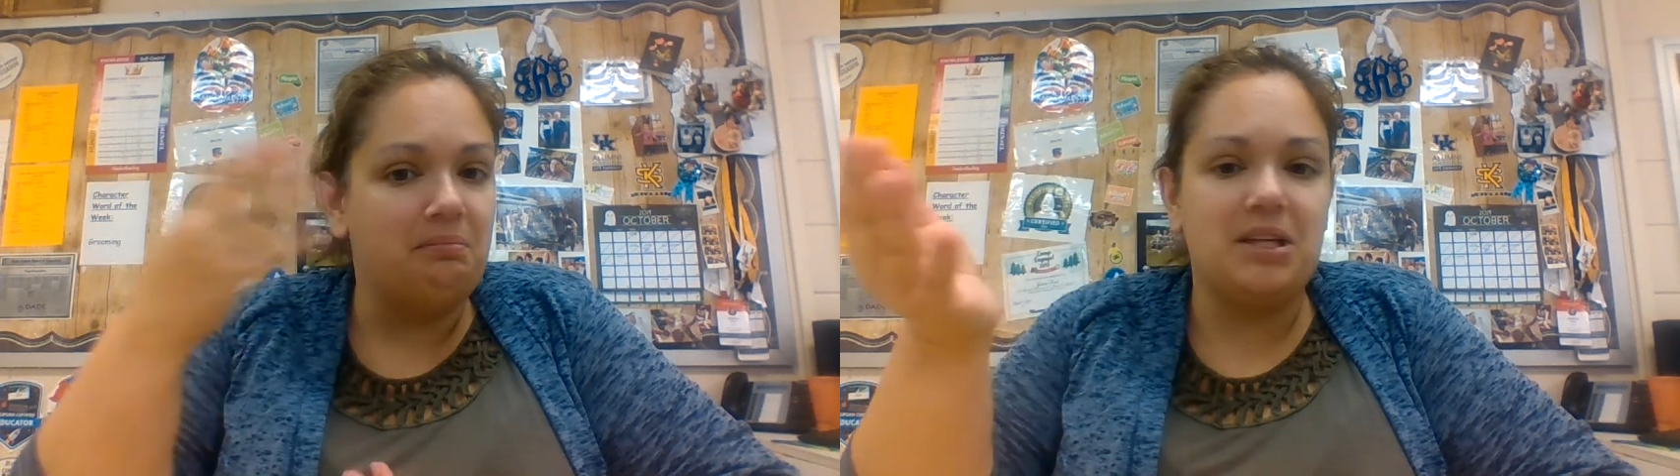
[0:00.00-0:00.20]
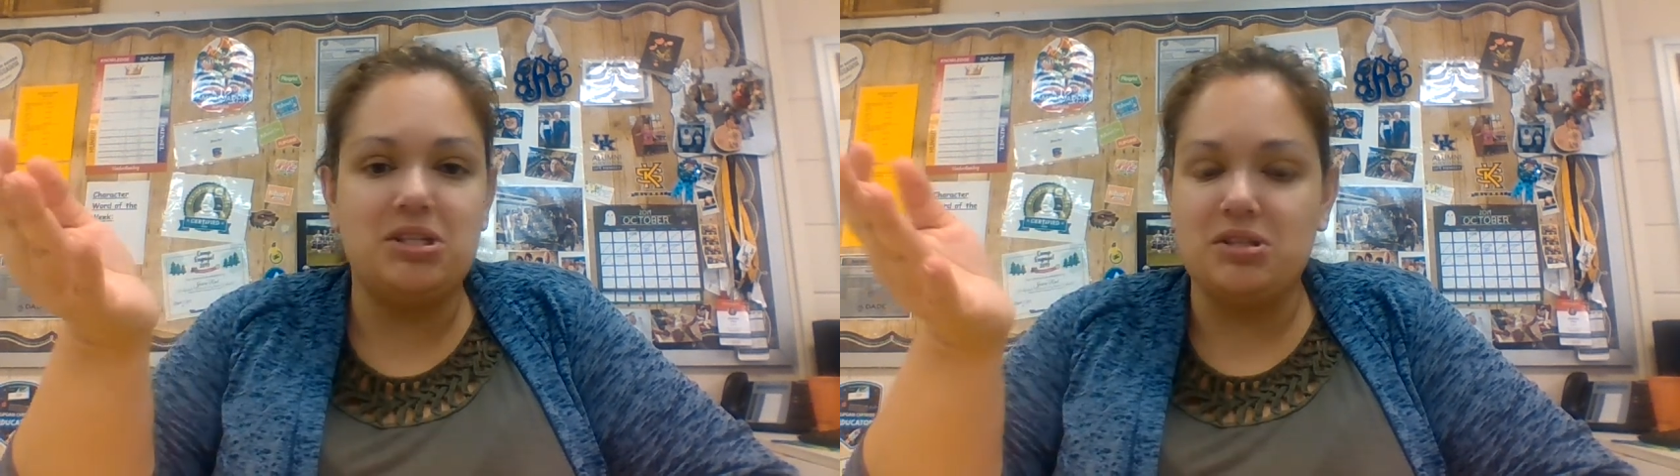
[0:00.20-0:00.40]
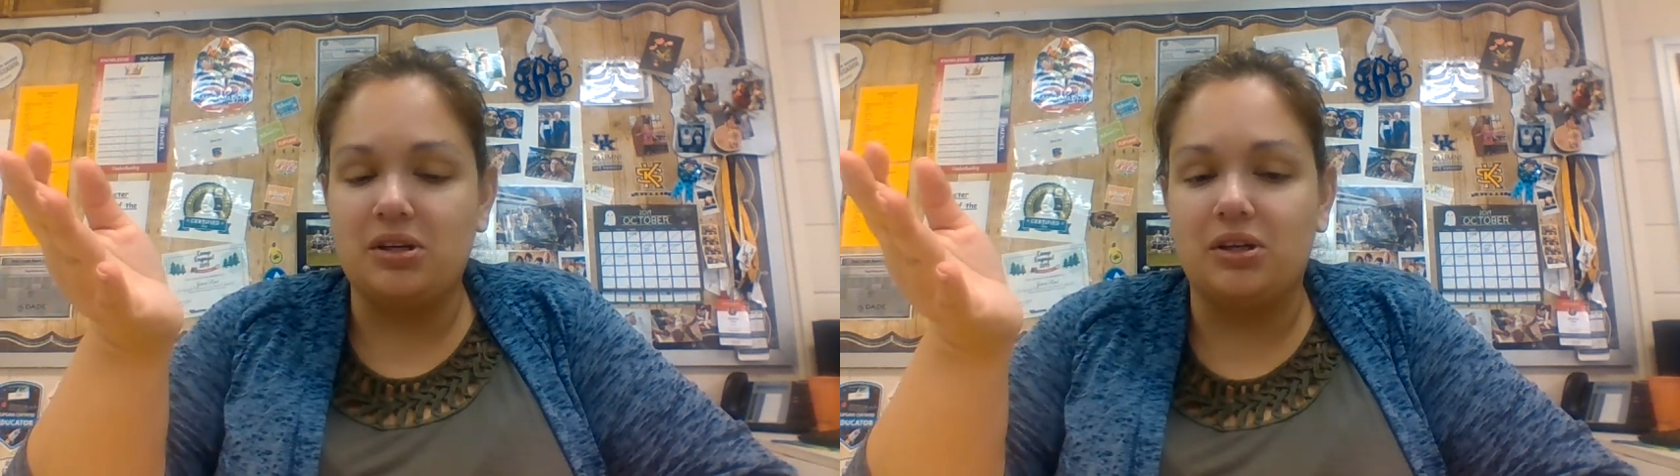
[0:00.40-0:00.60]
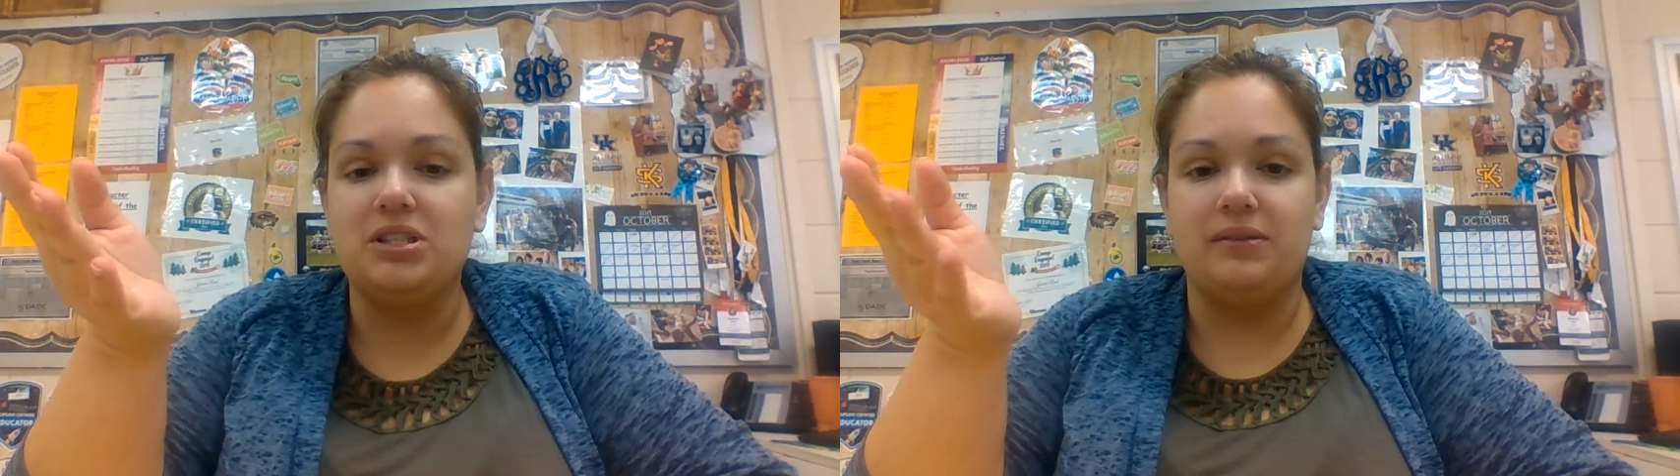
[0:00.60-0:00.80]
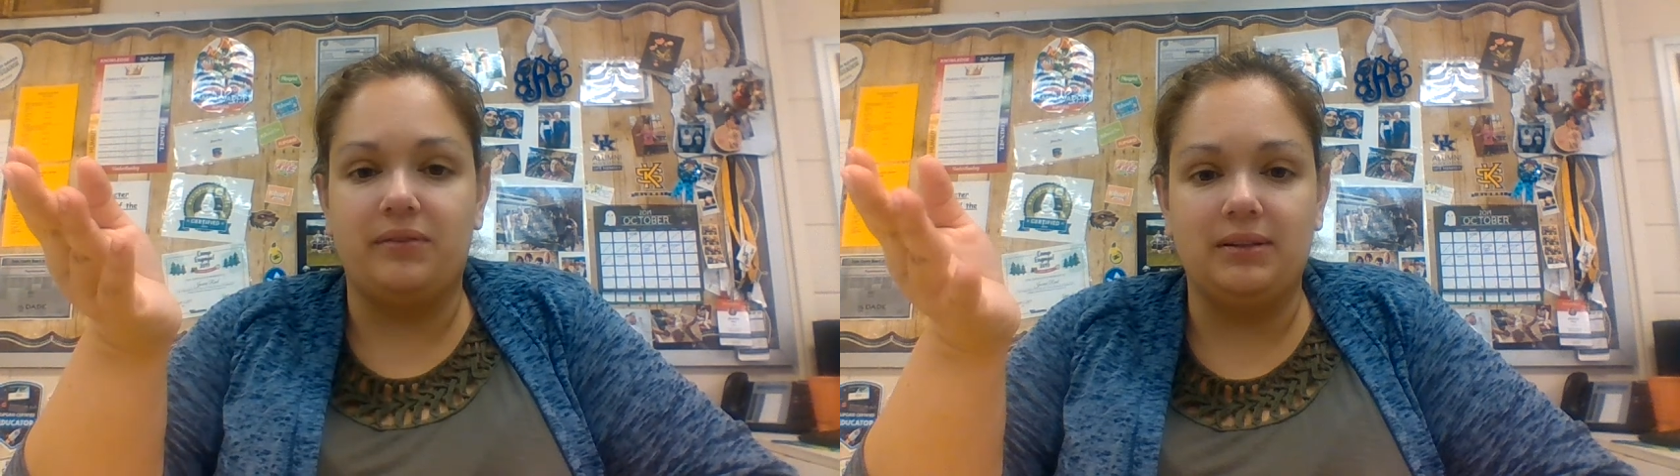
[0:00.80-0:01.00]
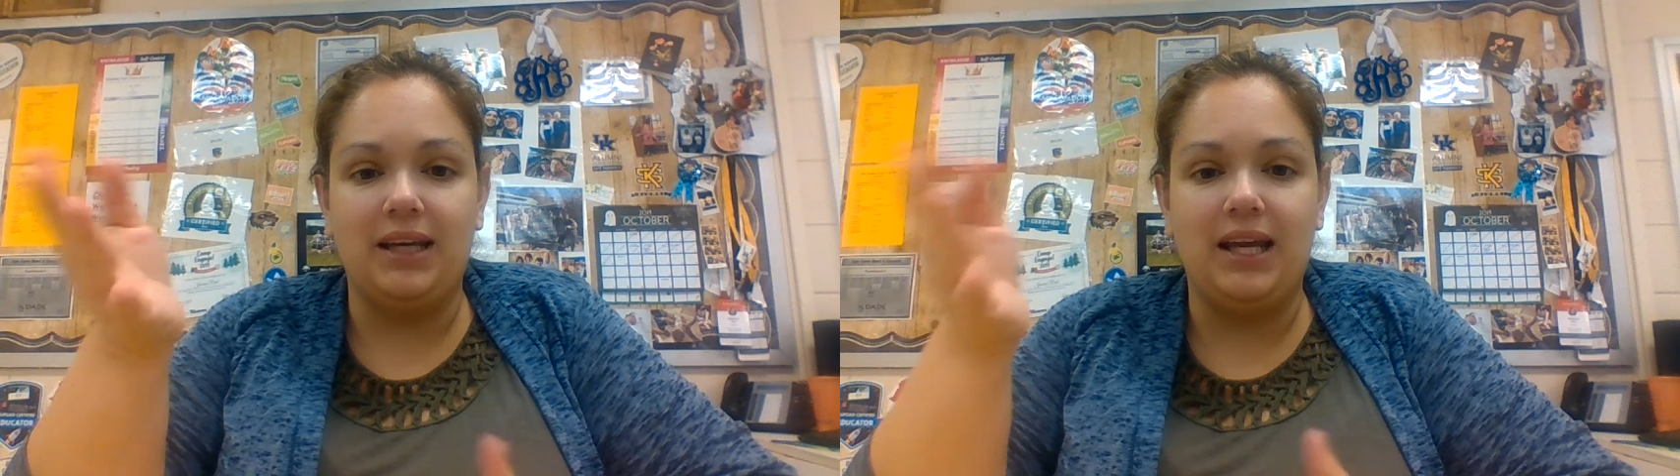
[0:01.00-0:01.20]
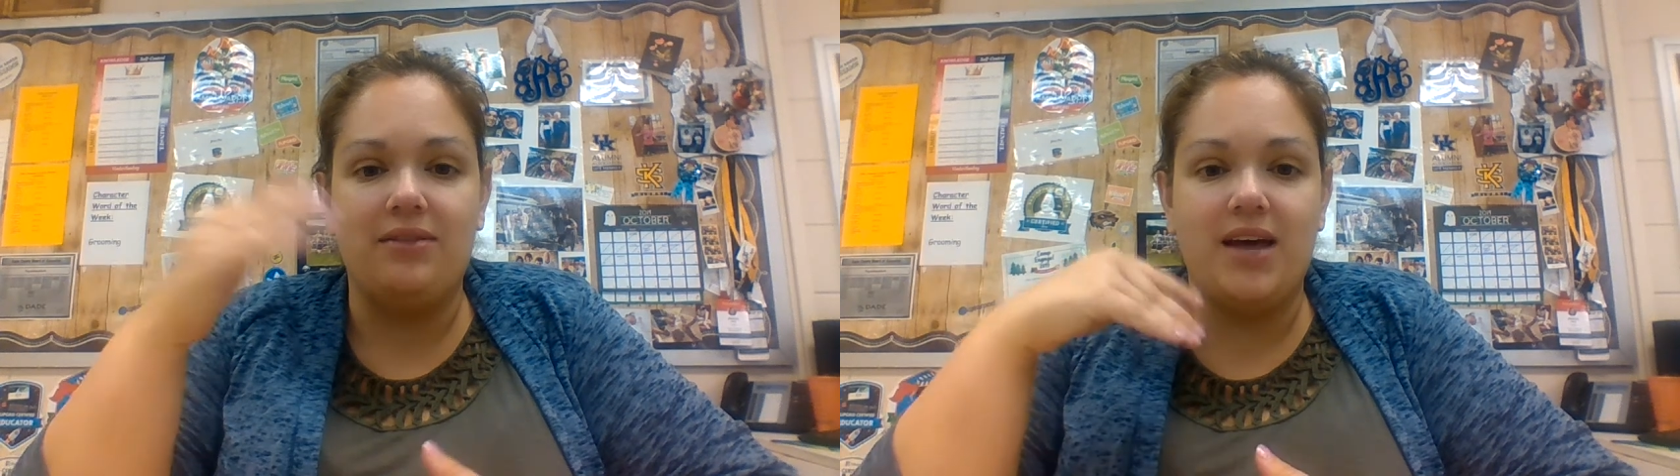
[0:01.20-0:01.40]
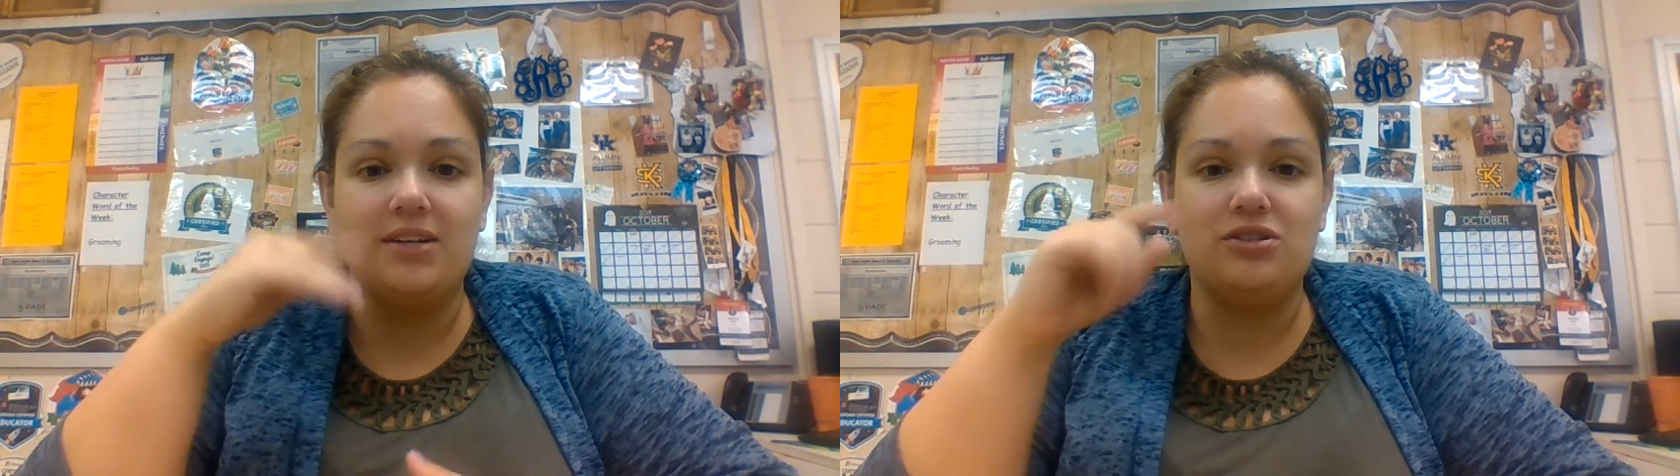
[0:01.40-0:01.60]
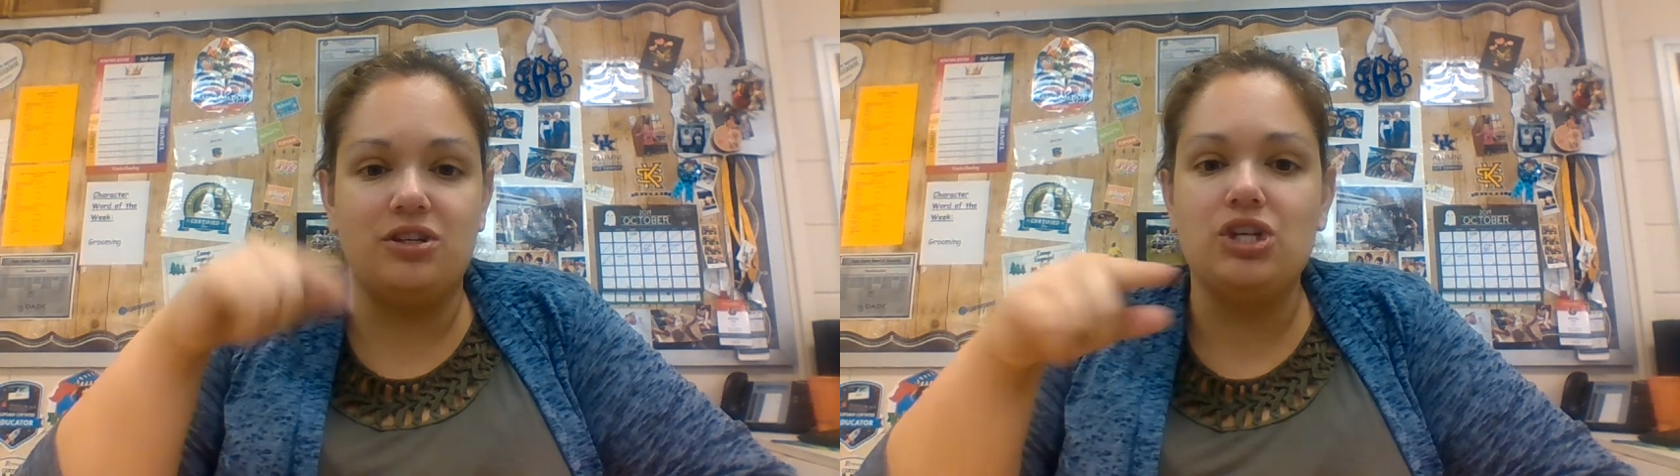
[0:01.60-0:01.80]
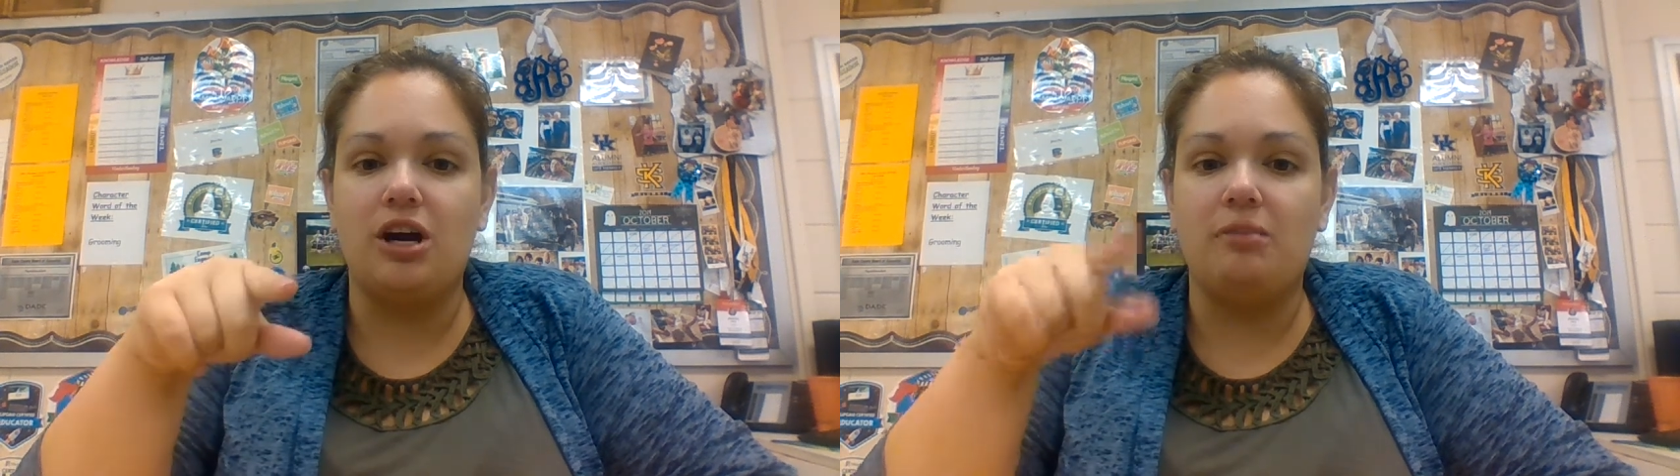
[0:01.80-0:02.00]
they just learn differently. And that's
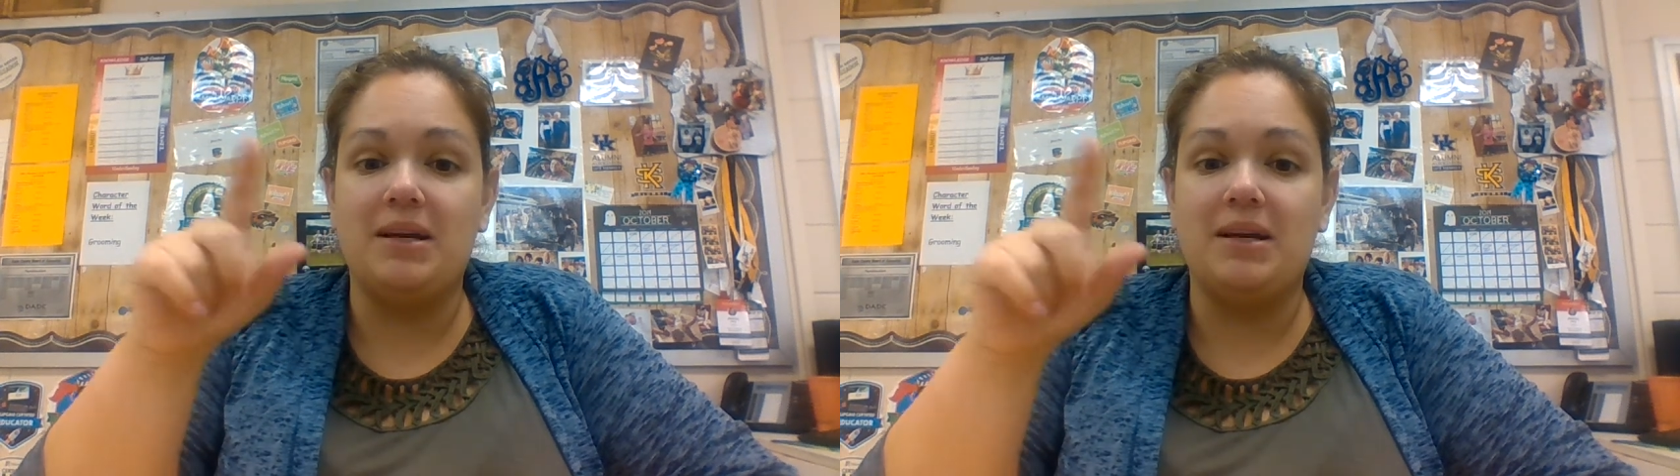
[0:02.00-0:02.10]
your job